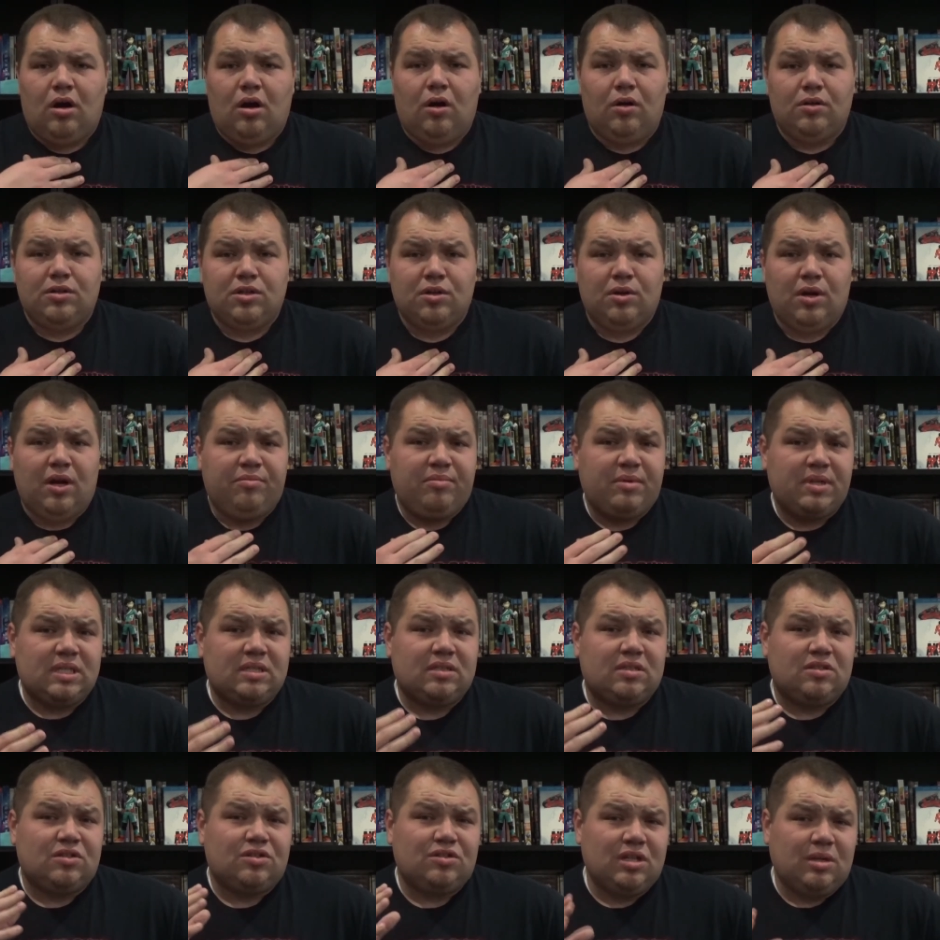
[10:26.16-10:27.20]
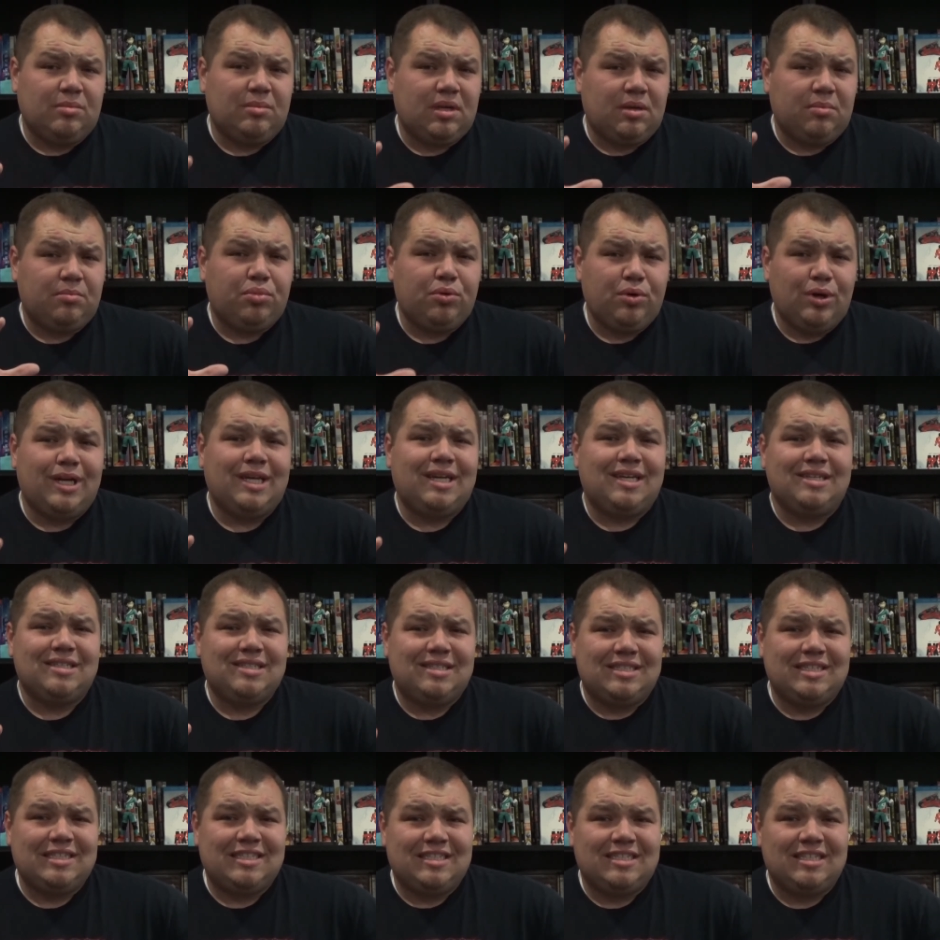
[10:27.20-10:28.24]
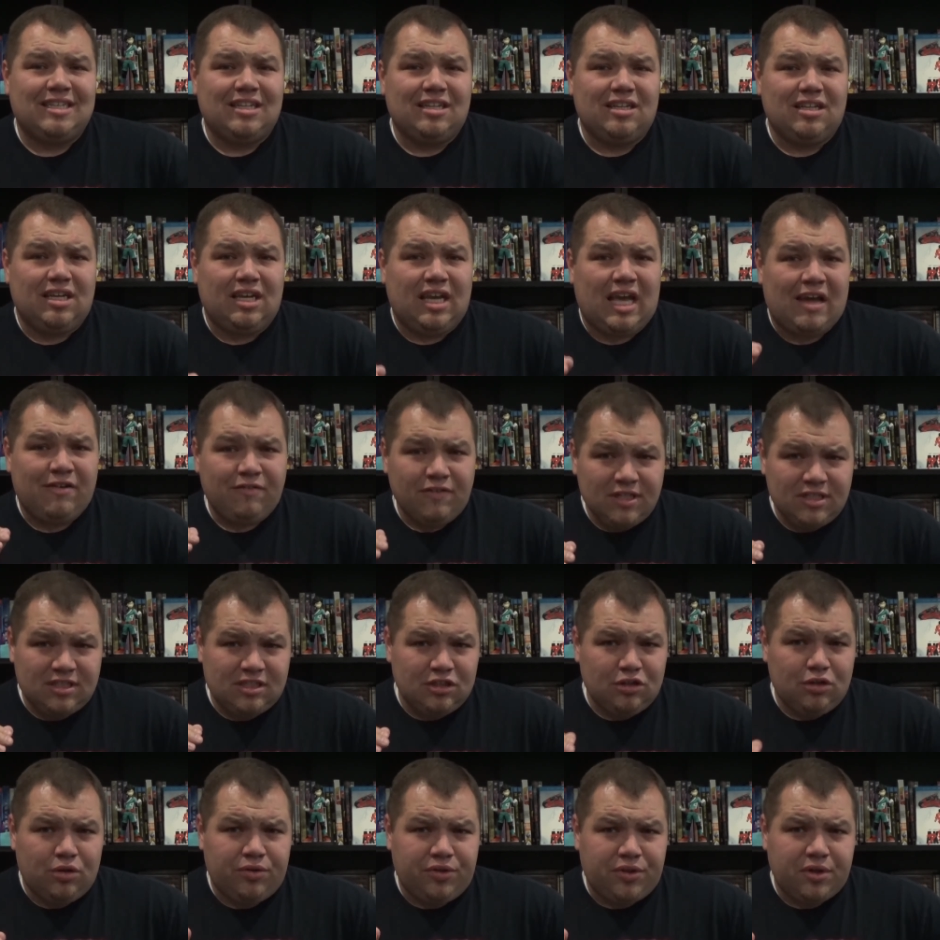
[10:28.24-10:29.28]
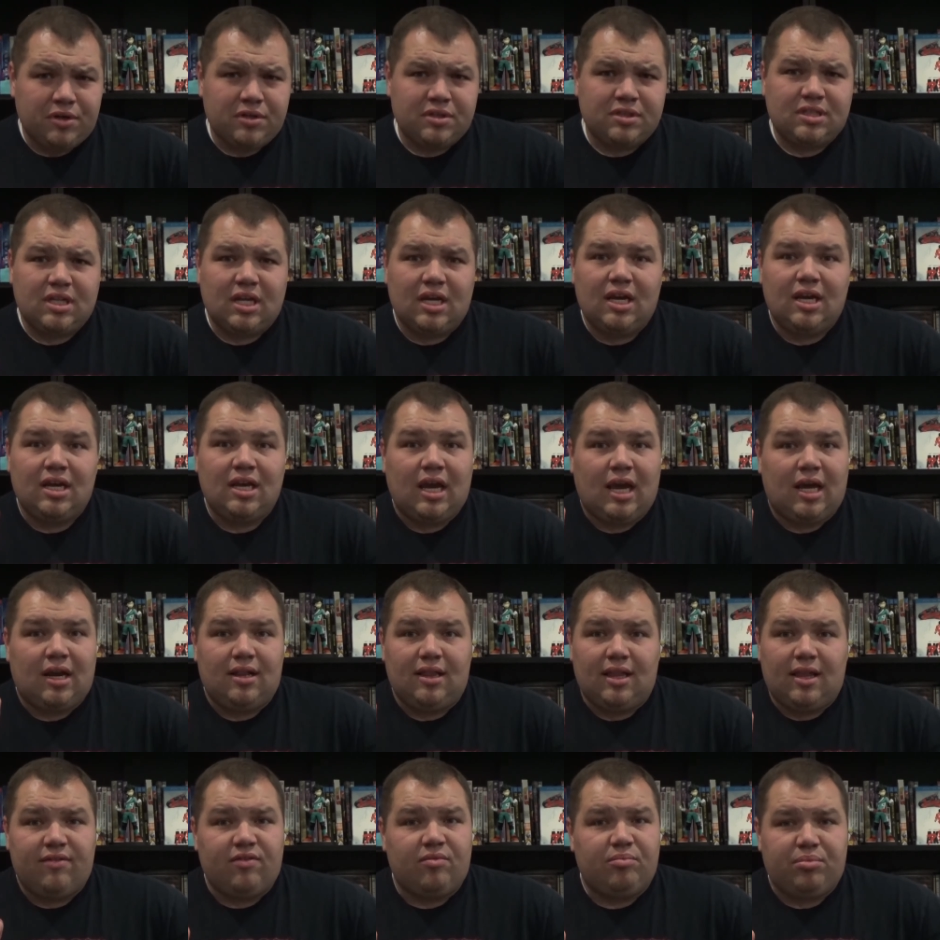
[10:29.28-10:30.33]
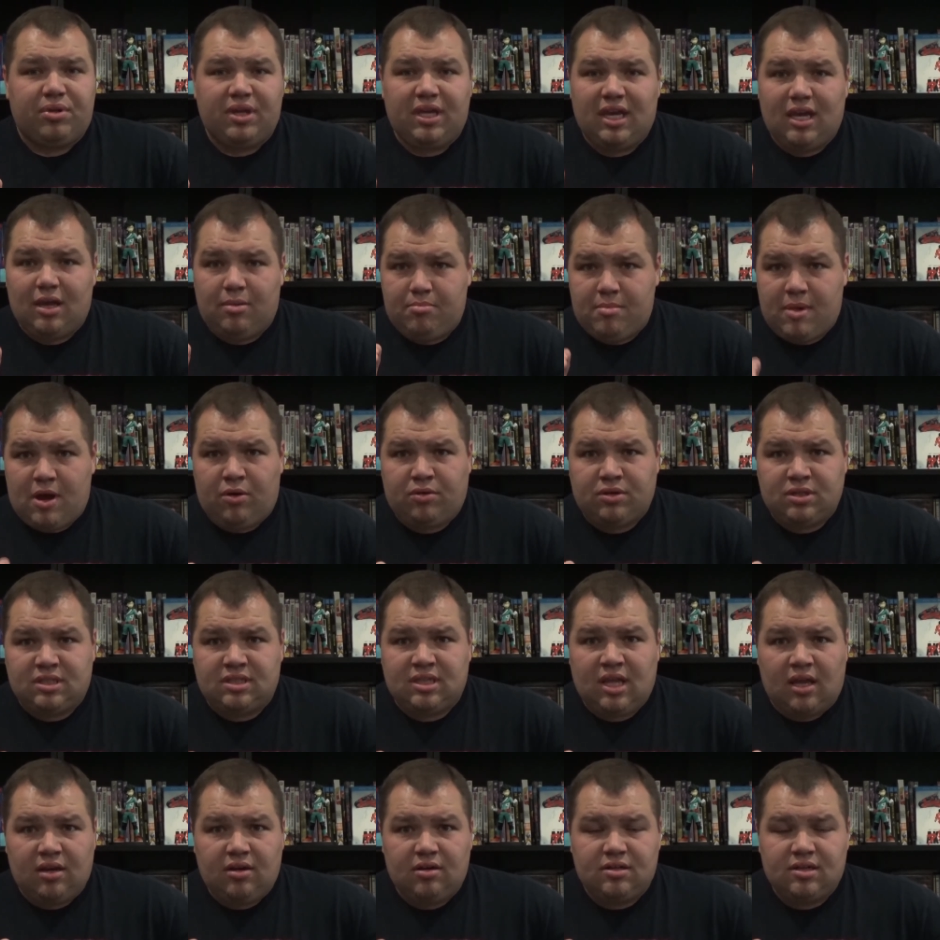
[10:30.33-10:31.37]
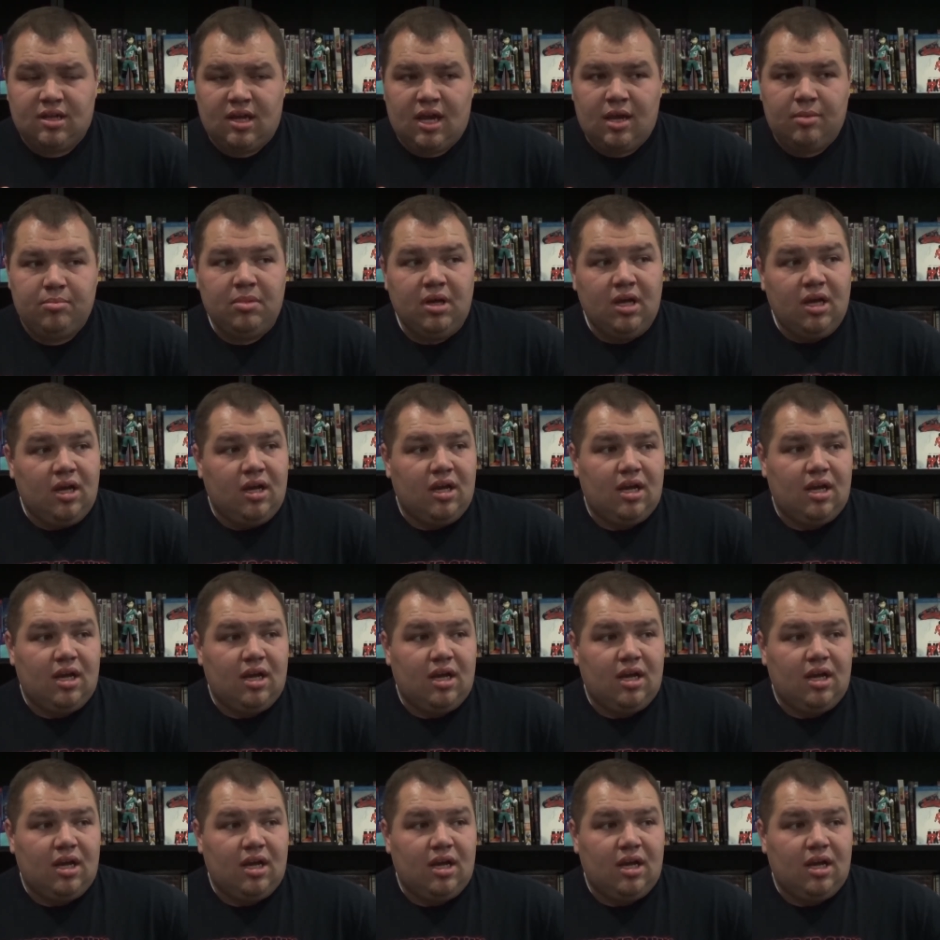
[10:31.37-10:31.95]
Also, I've been streaming pretty consistently every single Thursday at 11 p.m. Mountain Standard Time.